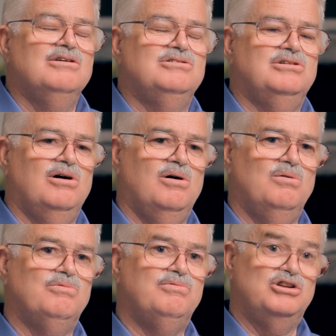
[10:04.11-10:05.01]

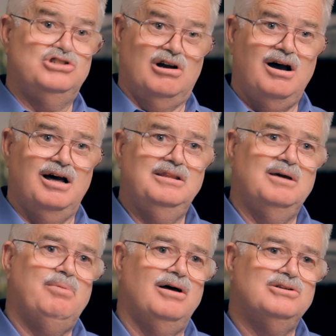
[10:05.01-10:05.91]
So John, the
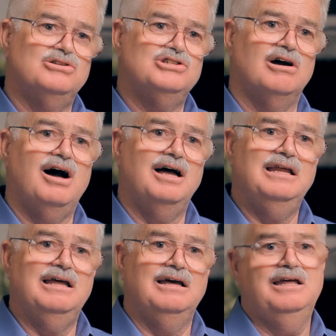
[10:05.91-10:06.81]
Apostle John,
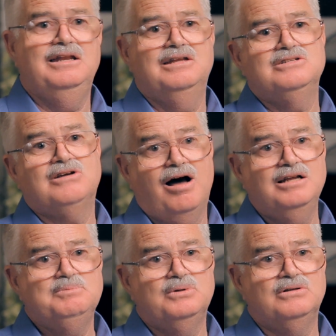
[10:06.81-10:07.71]
in his
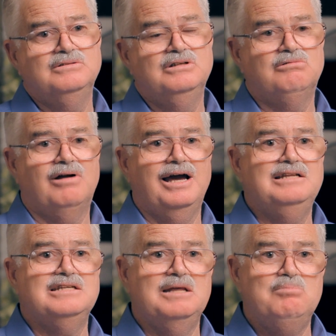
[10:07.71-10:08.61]
gospel
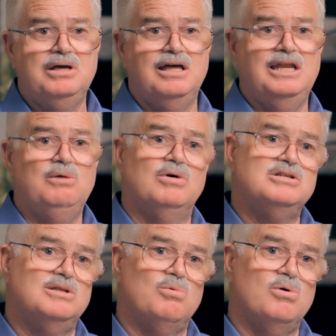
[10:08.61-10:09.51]
writes, in the beginning
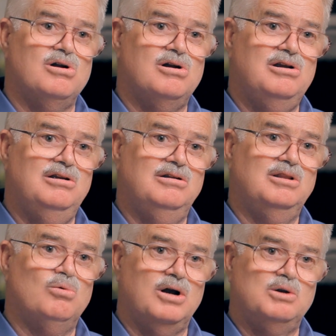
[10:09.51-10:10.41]
was the Word
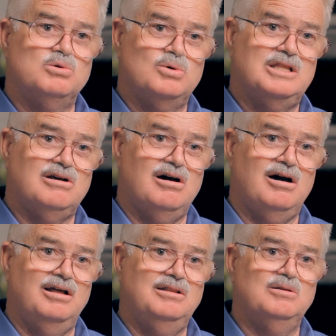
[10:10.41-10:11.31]
was with
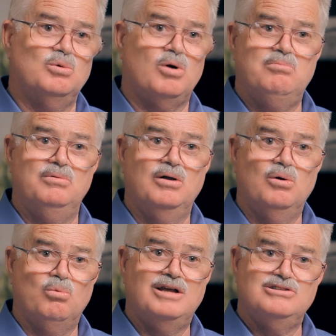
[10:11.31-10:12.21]
God, the Word
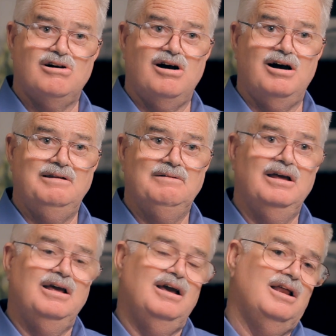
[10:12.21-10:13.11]
was God.
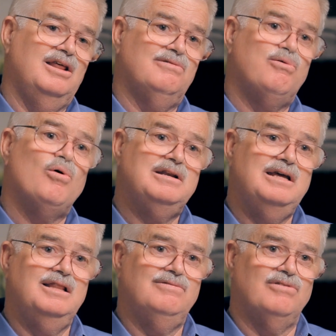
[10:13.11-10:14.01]
And in the
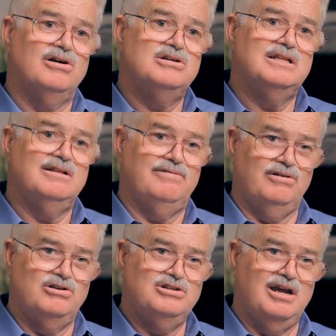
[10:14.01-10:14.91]
14th verse of the
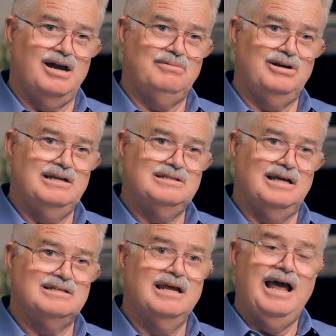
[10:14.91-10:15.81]
first chapter, he
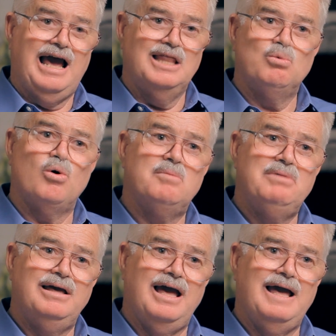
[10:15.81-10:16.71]
says, and the Word
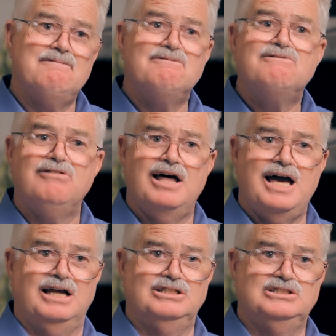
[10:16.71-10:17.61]
became
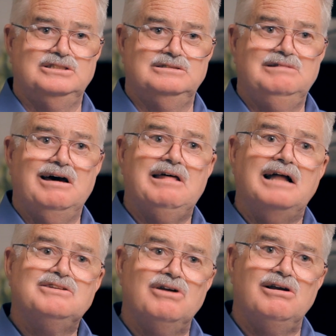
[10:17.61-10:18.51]
flesh. Now
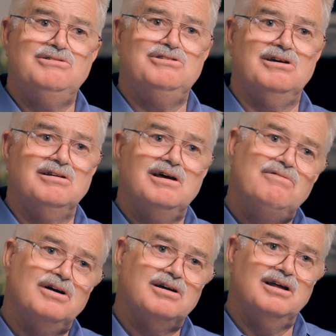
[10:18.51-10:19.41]
that's very
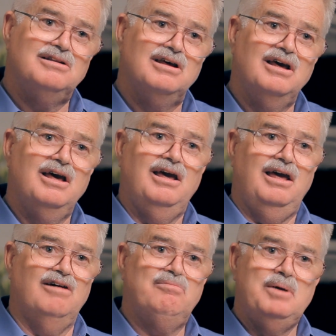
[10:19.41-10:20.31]
significant
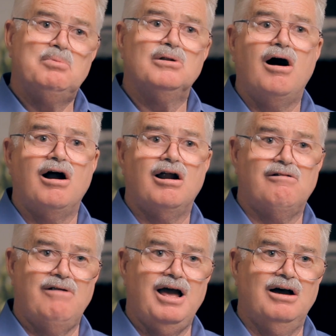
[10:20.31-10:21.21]
if people are
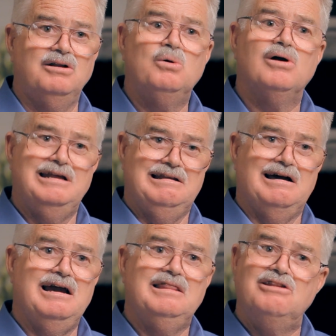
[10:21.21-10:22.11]
around who are
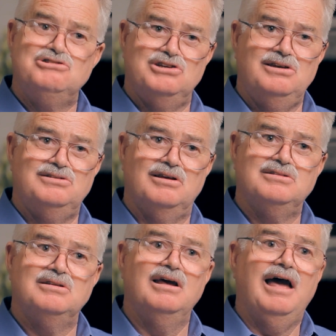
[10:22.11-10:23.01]
denying that
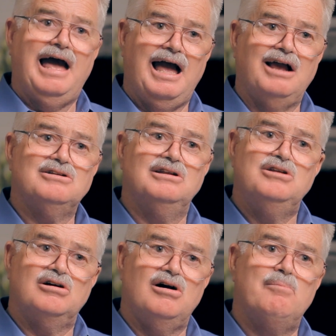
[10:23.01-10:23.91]
Jesus actually
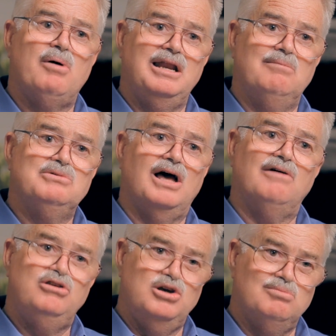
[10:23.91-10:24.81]
took upon
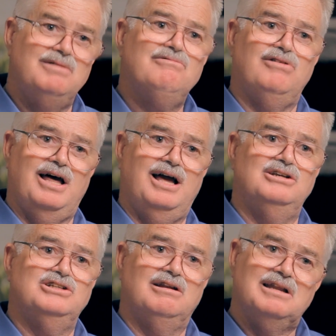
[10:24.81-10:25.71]
himself human
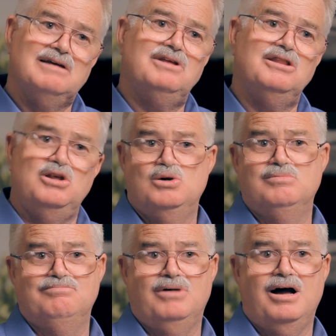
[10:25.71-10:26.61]
flesh and lived in the
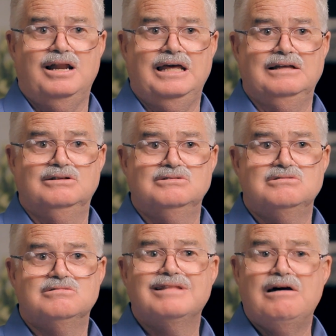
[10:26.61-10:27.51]
human body.
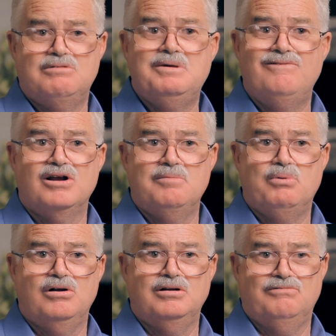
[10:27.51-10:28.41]
So that would be very
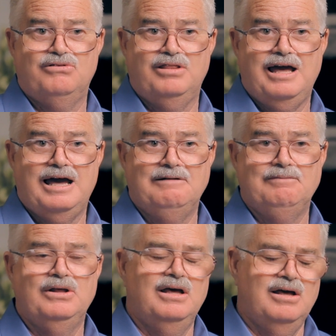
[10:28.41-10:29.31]
pertinent for that.
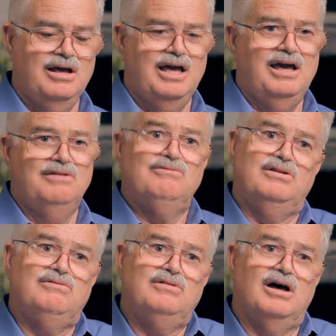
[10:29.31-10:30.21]

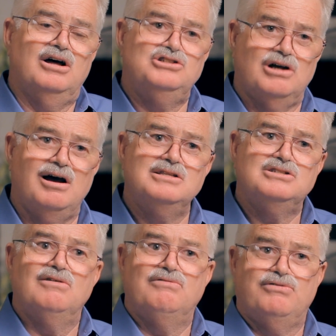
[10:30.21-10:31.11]
In
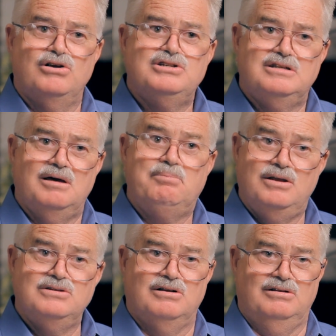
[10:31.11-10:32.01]
John's first
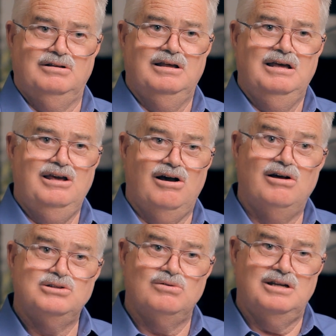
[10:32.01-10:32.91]
epistle, he
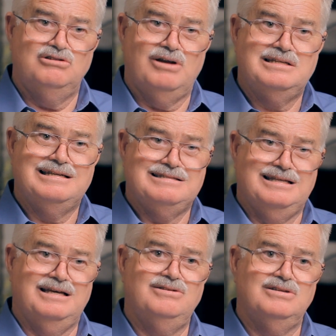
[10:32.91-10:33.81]
also addresses
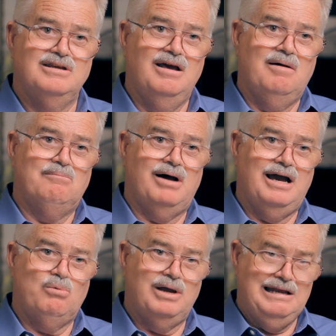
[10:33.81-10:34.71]
this
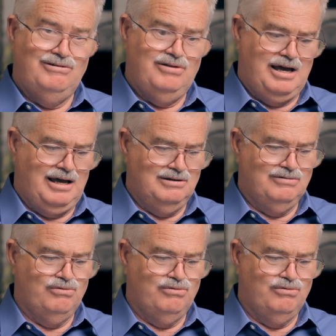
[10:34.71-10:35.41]
by what he says.